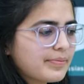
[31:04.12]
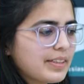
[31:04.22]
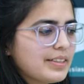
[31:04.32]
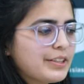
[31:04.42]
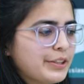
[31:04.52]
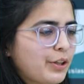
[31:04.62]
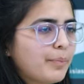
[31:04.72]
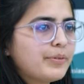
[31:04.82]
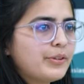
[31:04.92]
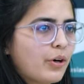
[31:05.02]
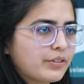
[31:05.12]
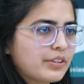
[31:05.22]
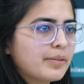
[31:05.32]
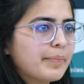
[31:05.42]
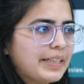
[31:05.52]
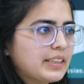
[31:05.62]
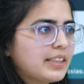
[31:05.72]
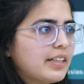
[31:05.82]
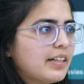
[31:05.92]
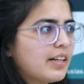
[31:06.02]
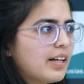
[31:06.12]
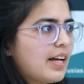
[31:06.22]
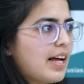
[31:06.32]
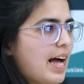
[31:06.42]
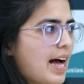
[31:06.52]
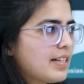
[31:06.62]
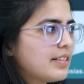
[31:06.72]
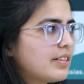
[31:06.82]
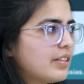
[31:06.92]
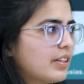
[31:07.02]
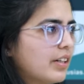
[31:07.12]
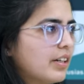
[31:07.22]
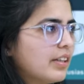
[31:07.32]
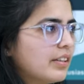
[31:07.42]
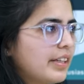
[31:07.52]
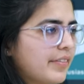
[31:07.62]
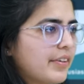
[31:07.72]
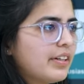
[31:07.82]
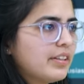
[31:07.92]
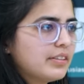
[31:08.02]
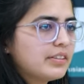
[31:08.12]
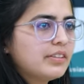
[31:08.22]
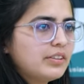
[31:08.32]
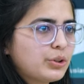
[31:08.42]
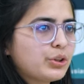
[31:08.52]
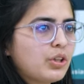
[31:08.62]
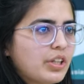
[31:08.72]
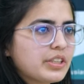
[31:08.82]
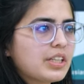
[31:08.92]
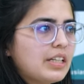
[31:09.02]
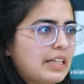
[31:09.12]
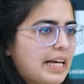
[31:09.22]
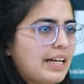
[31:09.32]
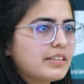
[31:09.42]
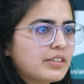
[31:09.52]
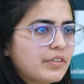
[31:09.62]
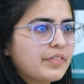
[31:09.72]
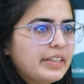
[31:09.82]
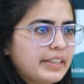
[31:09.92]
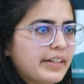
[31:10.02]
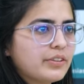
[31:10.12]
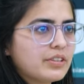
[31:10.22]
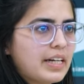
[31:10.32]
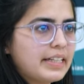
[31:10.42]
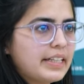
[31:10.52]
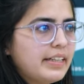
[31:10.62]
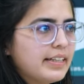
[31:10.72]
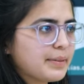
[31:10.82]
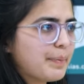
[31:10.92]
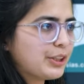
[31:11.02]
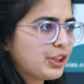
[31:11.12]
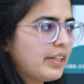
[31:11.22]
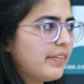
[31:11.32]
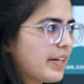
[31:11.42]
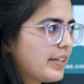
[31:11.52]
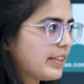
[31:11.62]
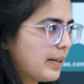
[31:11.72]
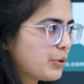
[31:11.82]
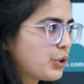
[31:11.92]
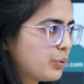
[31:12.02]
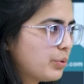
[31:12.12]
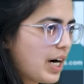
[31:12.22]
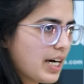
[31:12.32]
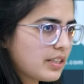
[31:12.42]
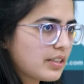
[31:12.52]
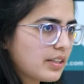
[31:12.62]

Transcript: So Dr. Ambedkar has given a sociological analysis of the Indian society, especially when it comes to caste.